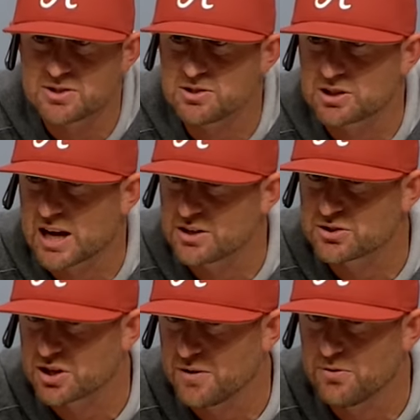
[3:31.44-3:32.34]
has kind of
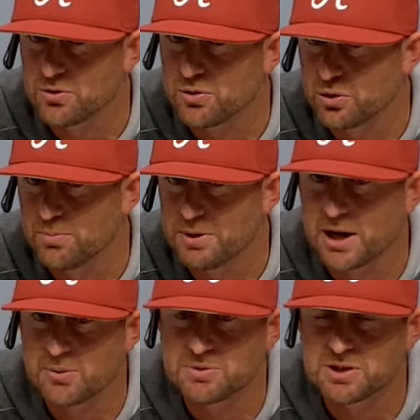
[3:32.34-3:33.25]
scuffled a little bit,
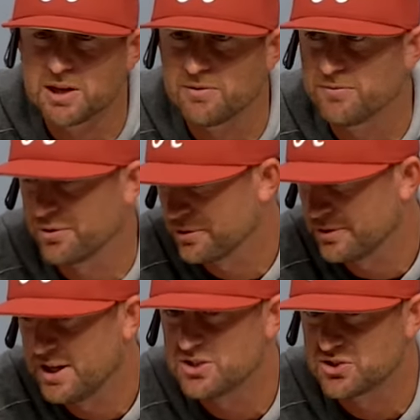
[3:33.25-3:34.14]
I would say, for
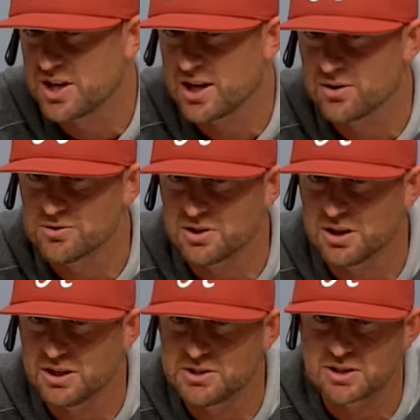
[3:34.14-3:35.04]
his standards at
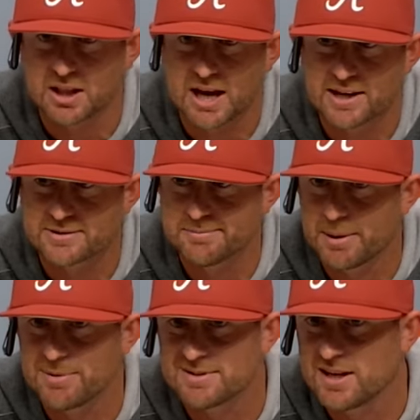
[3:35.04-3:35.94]
least, the last
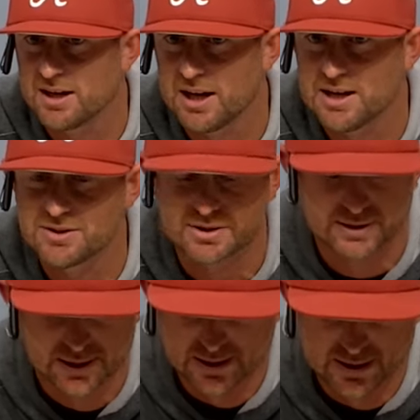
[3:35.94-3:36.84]
maybe 10 days.
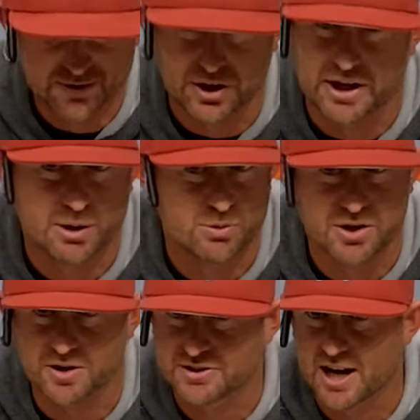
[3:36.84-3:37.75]
And thought he was
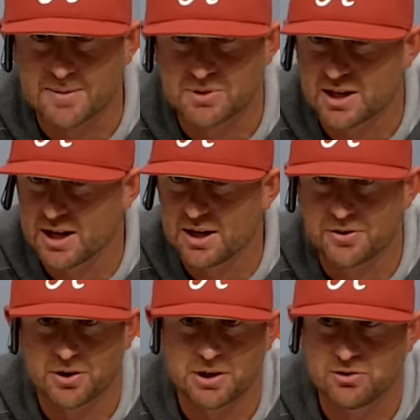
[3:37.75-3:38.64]
on time tonight. I
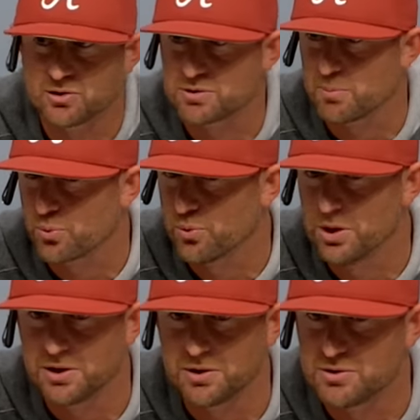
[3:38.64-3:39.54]
thought he took some
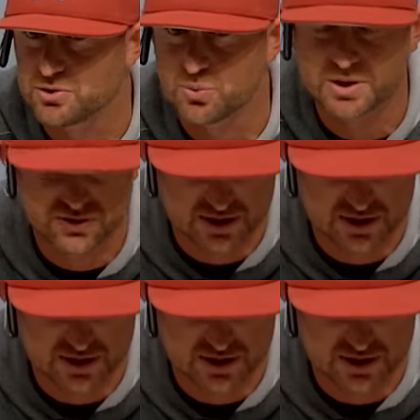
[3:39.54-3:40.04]
really good swings